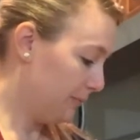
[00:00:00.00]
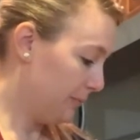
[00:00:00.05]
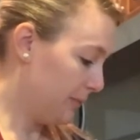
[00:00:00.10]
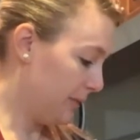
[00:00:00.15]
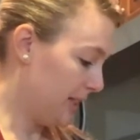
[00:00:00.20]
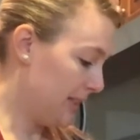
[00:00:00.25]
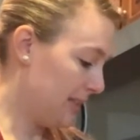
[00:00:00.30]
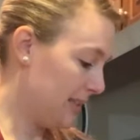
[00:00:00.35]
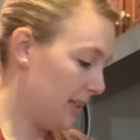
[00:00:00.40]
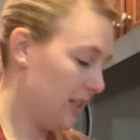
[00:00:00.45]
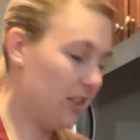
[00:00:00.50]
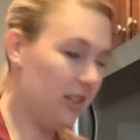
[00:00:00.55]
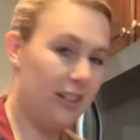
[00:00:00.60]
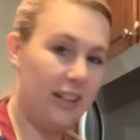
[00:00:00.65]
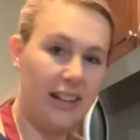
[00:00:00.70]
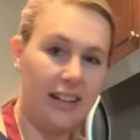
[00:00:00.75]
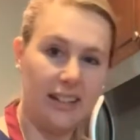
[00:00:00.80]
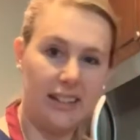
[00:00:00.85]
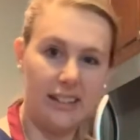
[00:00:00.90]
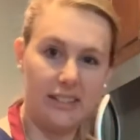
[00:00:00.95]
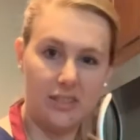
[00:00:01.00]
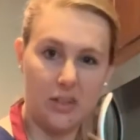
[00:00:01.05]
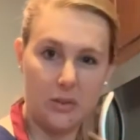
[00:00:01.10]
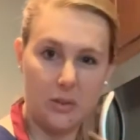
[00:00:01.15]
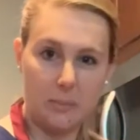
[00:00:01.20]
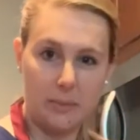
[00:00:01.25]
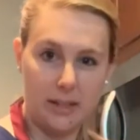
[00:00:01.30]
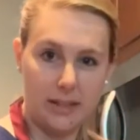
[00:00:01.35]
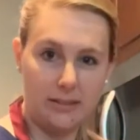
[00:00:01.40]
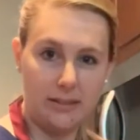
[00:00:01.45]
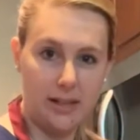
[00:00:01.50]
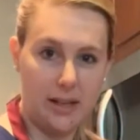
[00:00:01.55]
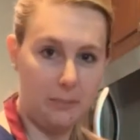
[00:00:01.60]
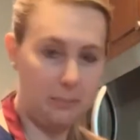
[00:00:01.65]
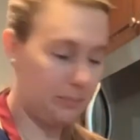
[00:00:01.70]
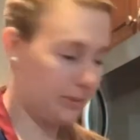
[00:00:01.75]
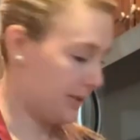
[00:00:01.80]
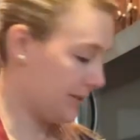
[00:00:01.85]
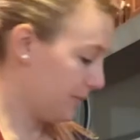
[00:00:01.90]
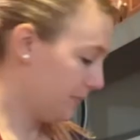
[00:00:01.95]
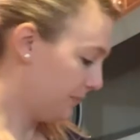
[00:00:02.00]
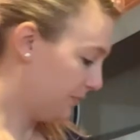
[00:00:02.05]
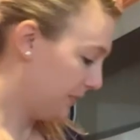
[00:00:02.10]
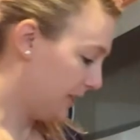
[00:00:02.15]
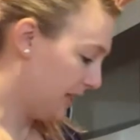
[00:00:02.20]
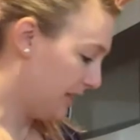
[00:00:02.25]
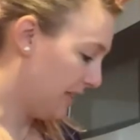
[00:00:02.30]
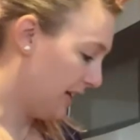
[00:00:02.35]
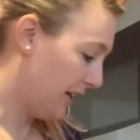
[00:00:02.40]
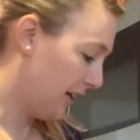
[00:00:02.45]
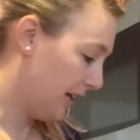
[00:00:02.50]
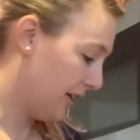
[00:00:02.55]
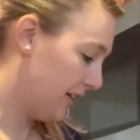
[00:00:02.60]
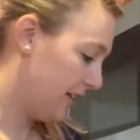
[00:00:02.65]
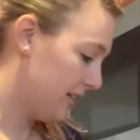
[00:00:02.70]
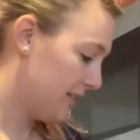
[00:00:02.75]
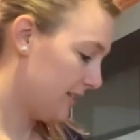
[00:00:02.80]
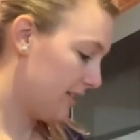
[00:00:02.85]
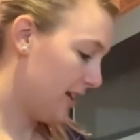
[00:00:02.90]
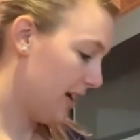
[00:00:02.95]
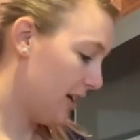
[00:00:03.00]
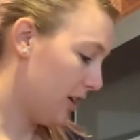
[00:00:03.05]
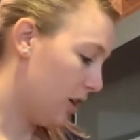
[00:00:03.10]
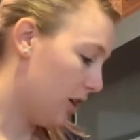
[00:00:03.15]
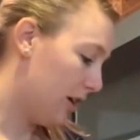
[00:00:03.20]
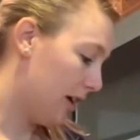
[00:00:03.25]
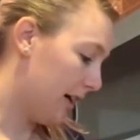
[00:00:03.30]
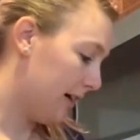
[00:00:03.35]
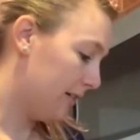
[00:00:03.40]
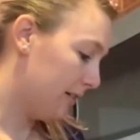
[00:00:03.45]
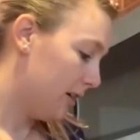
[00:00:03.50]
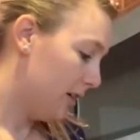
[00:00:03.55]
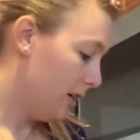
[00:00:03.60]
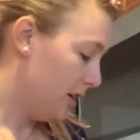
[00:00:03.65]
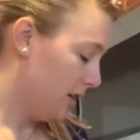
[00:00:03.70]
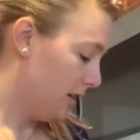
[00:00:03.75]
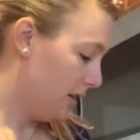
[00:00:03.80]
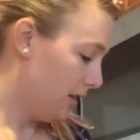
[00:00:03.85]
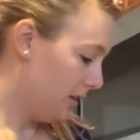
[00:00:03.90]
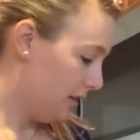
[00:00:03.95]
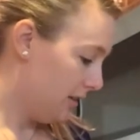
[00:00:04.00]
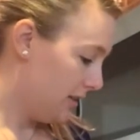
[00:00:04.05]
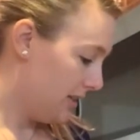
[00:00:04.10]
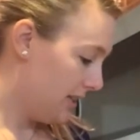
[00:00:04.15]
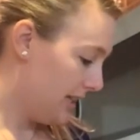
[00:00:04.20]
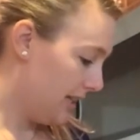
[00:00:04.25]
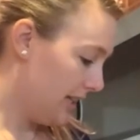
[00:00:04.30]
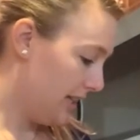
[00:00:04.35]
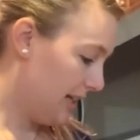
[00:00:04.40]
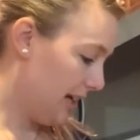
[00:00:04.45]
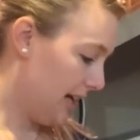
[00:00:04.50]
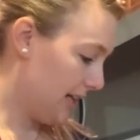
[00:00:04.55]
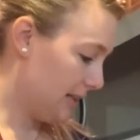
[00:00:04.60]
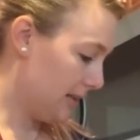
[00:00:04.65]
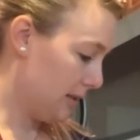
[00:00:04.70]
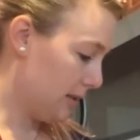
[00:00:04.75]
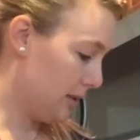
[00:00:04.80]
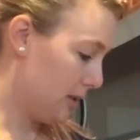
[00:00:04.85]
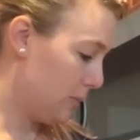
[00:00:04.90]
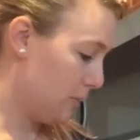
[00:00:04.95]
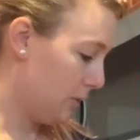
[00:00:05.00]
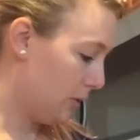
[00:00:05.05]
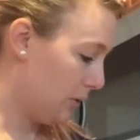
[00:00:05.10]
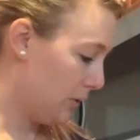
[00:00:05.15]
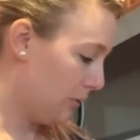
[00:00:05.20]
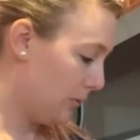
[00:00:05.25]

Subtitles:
Because then you kind of get those big lumps in there, and it's kind of hard to get it nice and smooth.